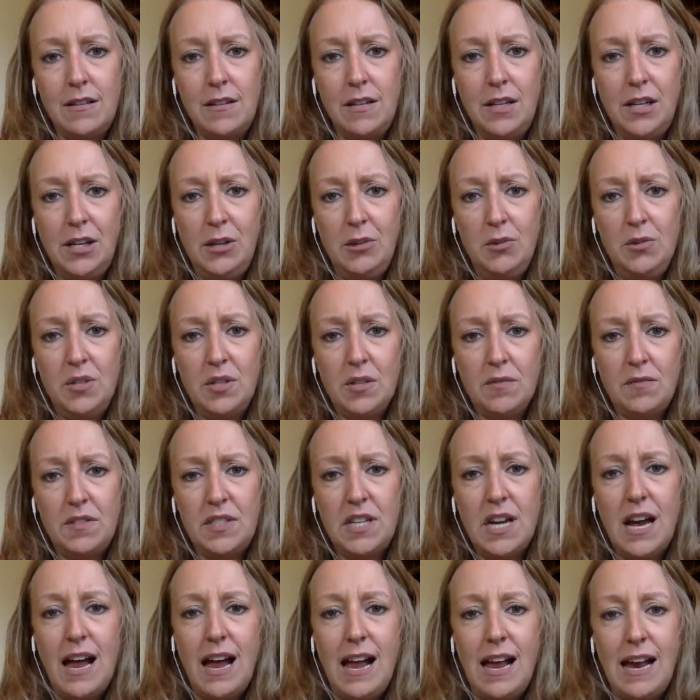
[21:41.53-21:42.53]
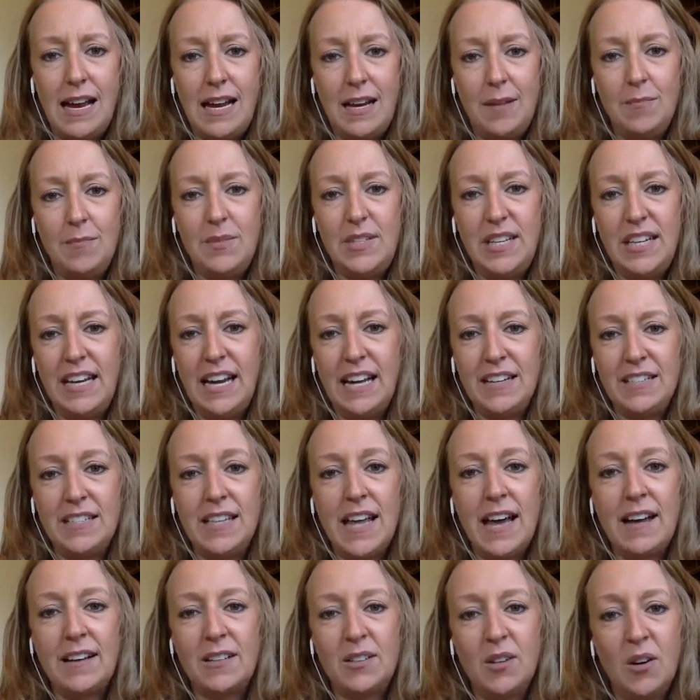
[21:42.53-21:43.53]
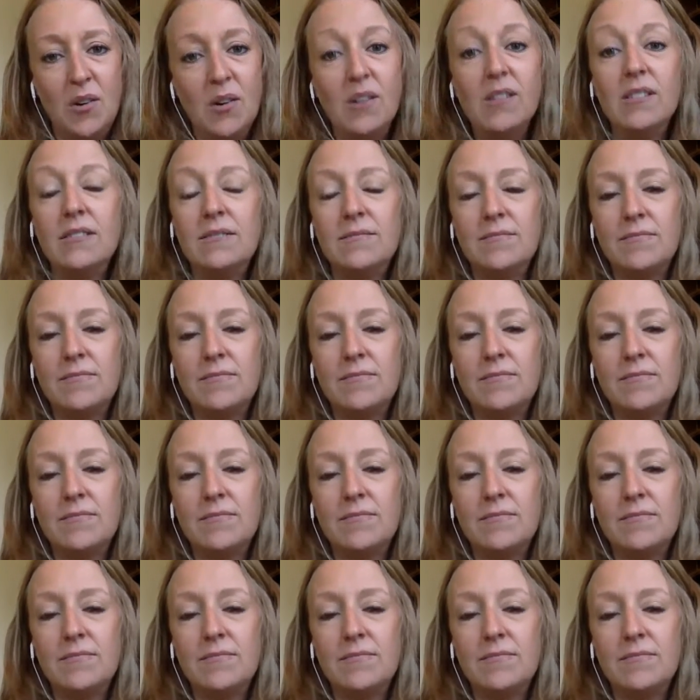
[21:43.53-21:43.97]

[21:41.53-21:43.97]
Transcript: use of time to get to that goal.